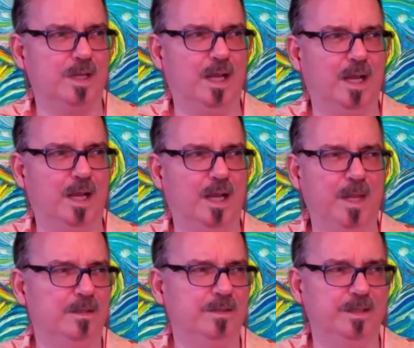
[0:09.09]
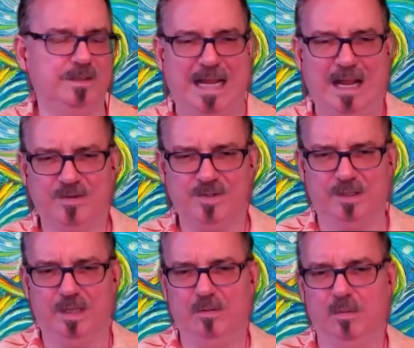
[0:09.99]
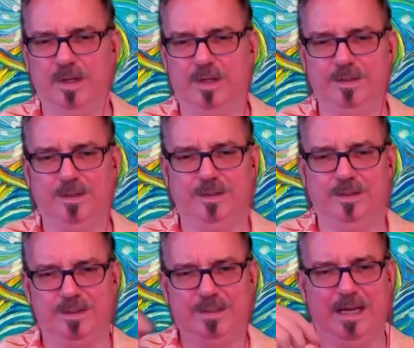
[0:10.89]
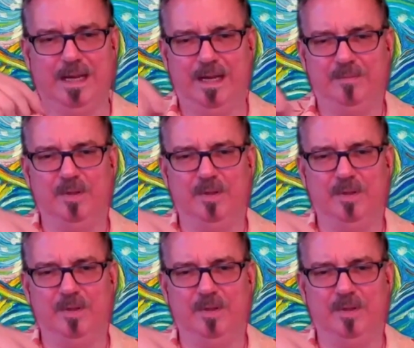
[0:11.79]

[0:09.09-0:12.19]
Um, did dowsing like we're going to do today.